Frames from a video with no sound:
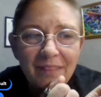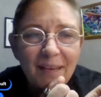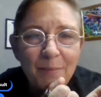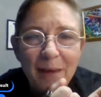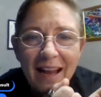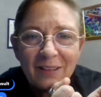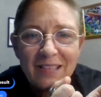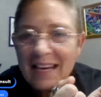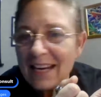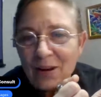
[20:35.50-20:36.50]
get my
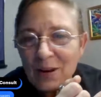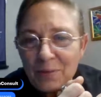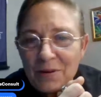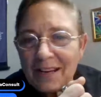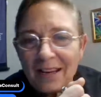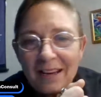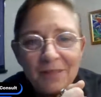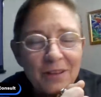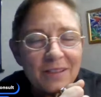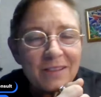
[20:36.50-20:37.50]
outside area pretty
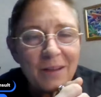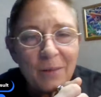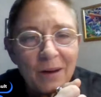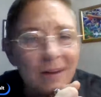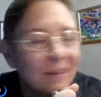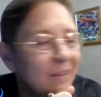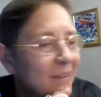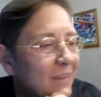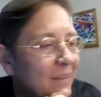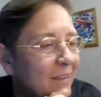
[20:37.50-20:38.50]
for the summer,
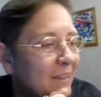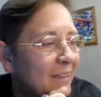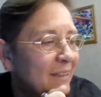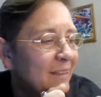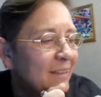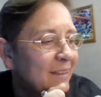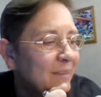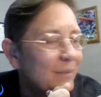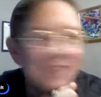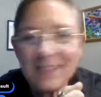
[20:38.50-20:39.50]
like
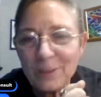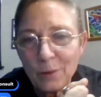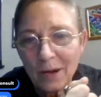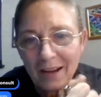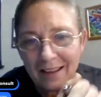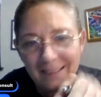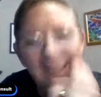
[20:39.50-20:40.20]
when it's too hot.